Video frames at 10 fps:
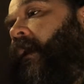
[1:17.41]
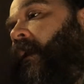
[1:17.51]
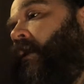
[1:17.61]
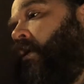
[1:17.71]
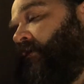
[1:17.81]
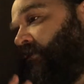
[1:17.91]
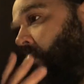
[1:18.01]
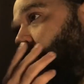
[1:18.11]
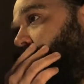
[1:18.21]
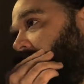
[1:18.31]
And he
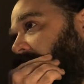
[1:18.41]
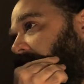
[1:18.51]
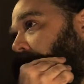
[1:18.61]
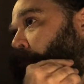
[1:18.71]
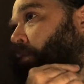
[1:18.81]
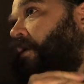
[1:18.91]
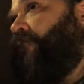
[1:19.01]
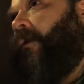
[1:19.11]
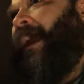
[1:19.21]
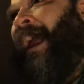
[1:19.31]
also did work
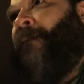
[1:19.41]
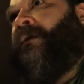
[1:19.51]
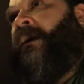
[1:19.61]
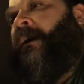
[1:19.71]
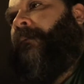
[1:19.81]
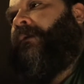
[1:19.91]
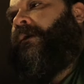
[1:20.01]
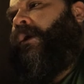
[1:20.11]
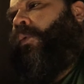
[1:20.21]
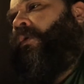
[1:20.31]
for Capcom
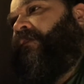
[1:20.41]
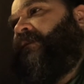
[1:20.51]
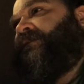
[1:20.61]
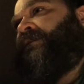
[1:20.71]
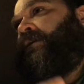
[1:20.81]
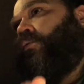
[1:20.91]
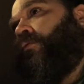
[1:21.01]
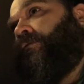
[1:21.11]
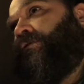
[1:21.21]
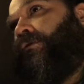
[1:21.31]
with the
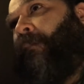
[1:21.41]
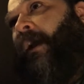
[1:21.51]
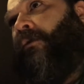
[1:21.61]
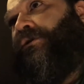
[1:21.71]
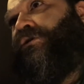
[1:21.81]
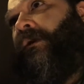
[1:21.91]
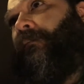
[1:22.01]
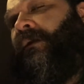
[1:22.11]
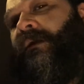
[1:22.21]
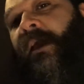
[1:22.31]
sequel to Pirate Ship
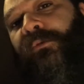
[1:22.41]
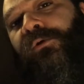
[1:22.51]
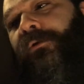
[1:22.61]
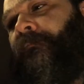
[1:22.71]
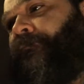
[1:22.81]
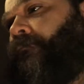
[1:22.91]
Higamaru,